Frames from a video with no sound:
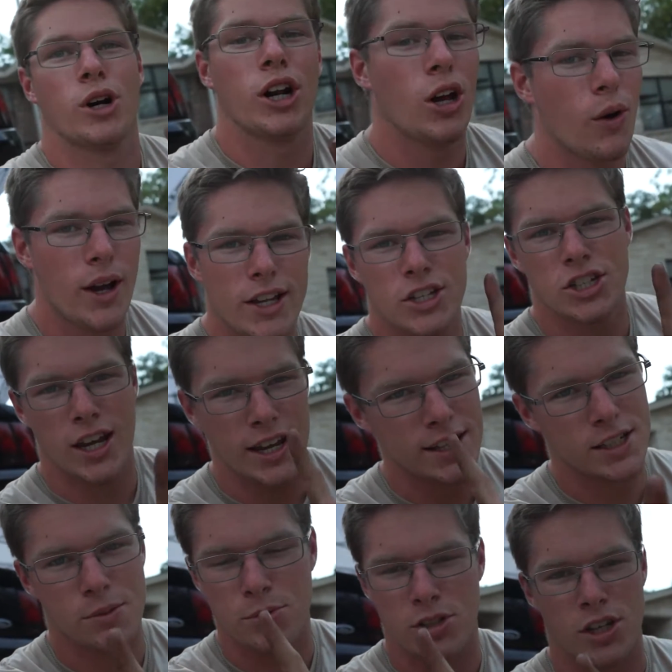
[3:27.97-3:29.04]
gonna go ahead and
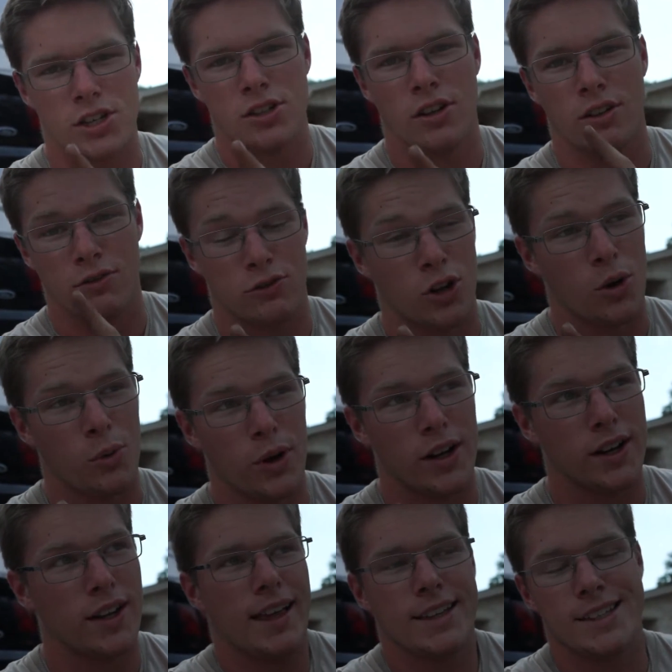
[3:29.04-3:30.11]
change the position on the front
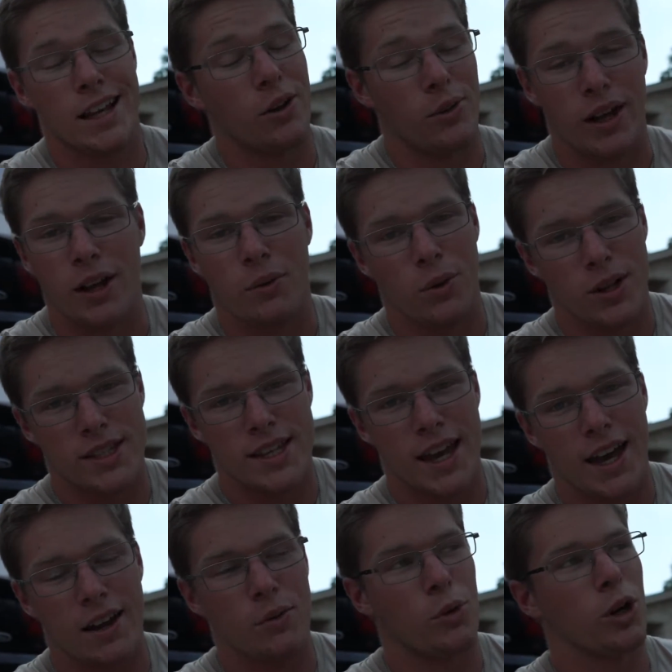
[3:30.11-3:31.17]
one because I don't like where it's
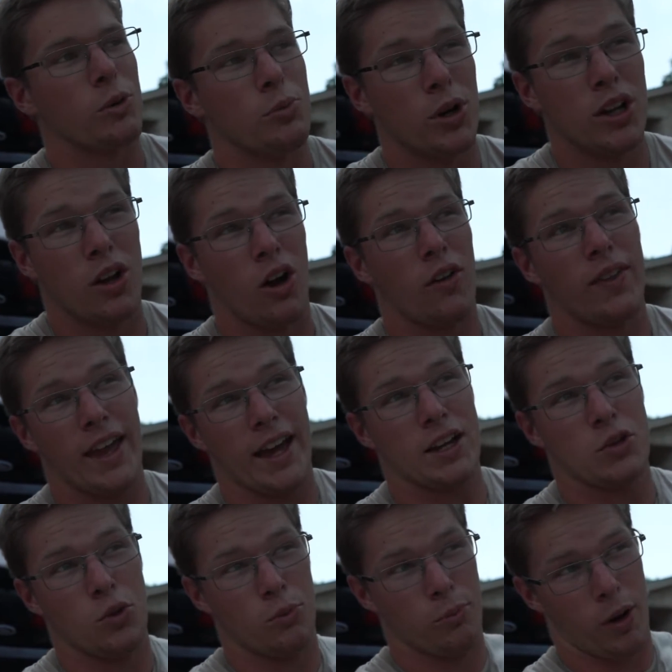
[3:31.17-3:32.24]
at. We're gonna put it on the
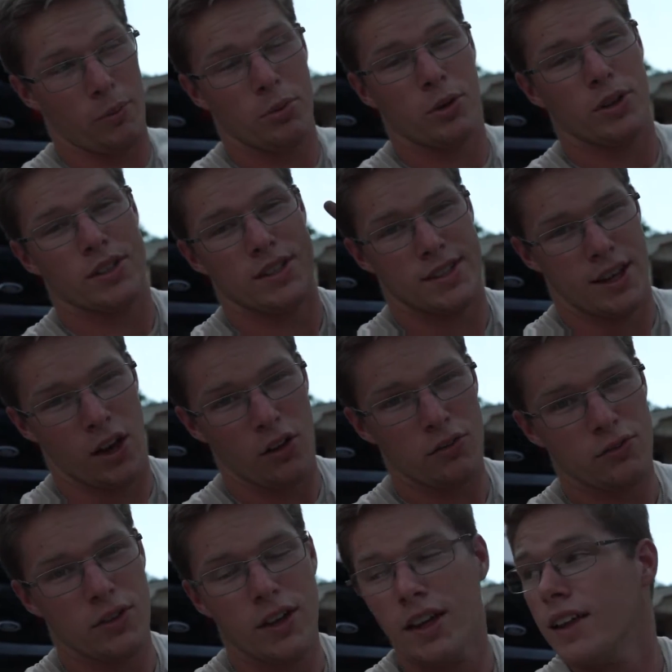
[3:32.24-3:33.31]
actual bumper
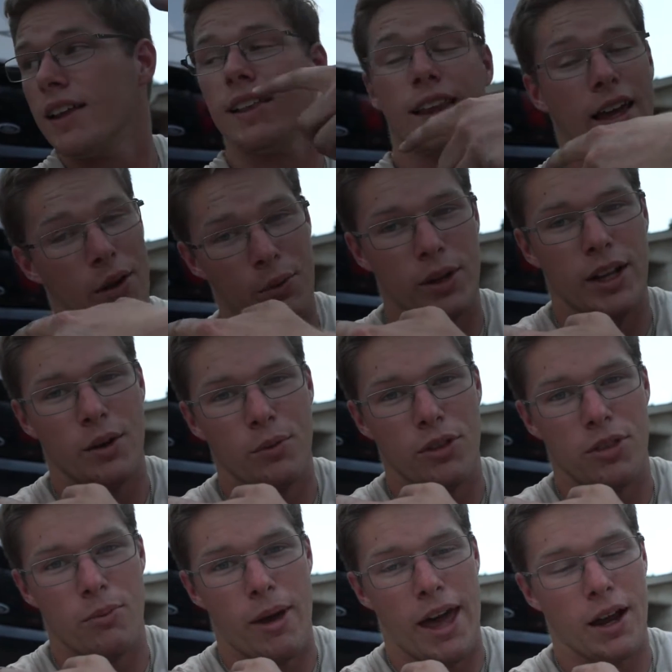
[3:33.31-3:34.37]
itself, like we did
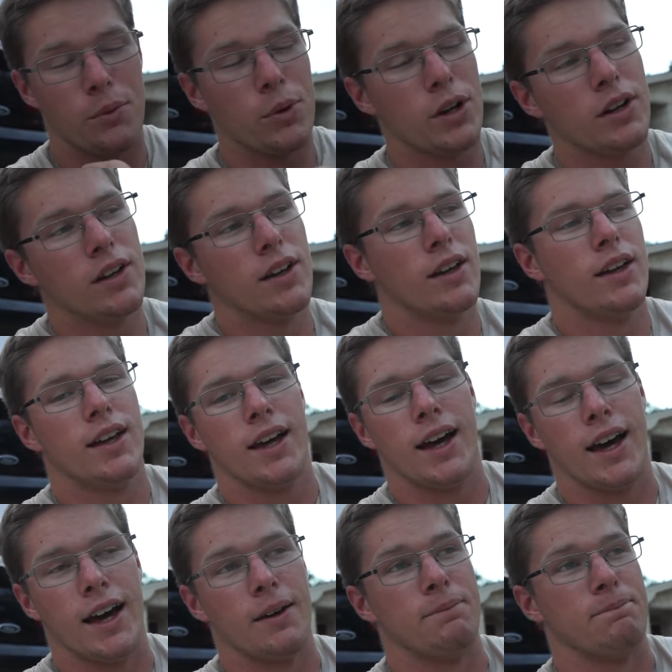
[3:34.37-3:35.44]
with the back one.
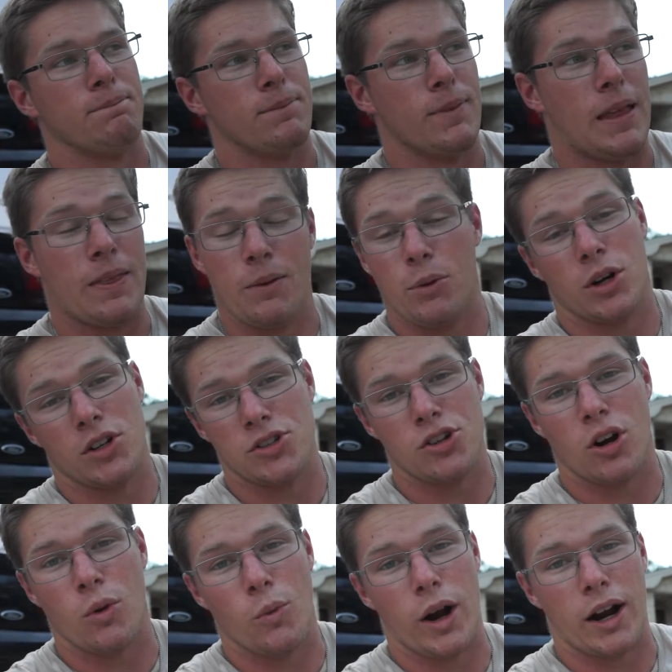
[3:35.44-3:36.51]
And then we're gonna
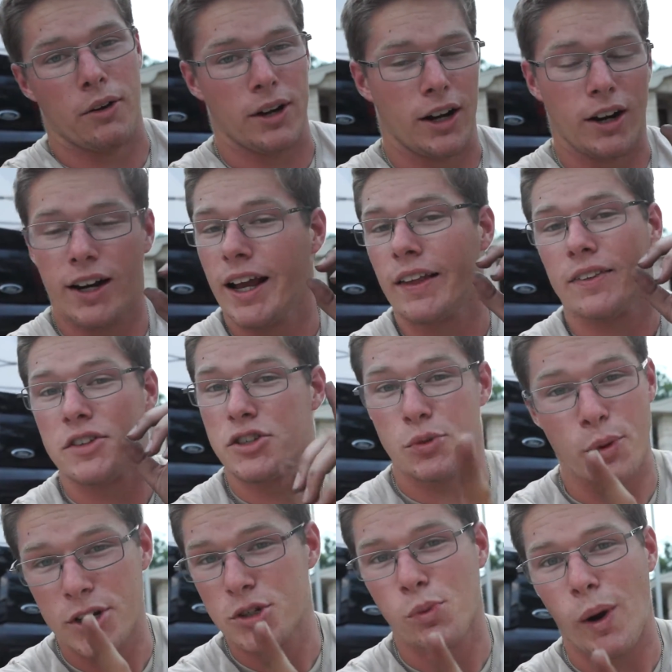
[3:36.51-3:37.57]
start wiring. I already got the
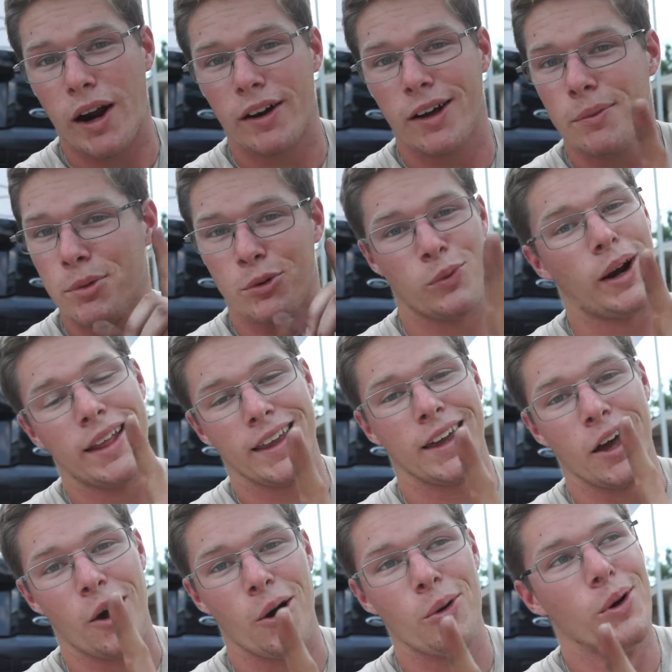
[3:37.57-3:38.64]
switch wired up and ready to
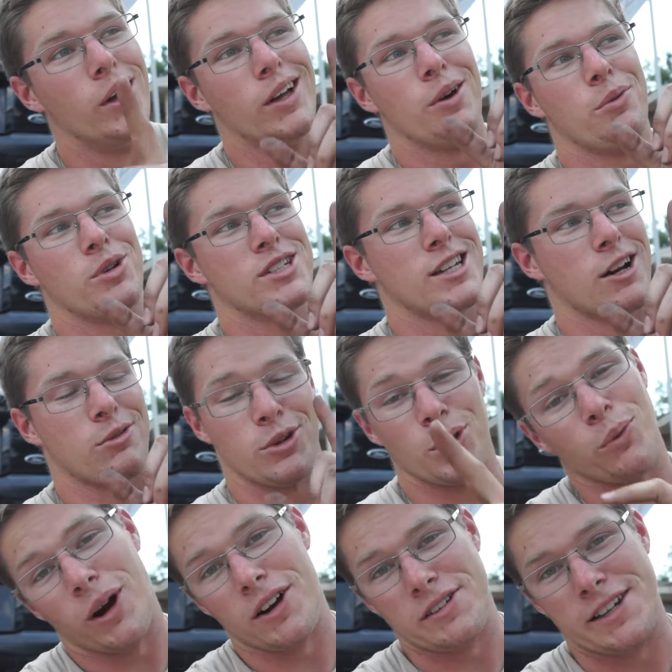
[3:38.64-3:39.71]
go. We just gotta run
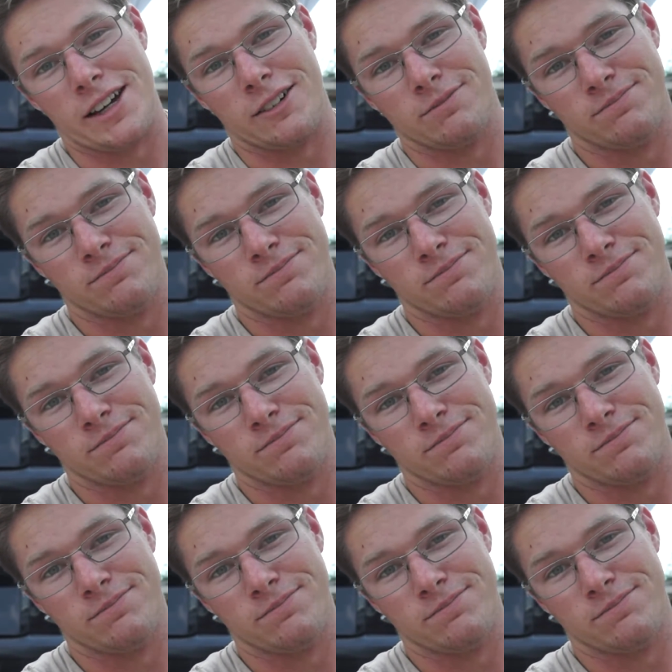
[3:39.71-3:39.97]
the wires now.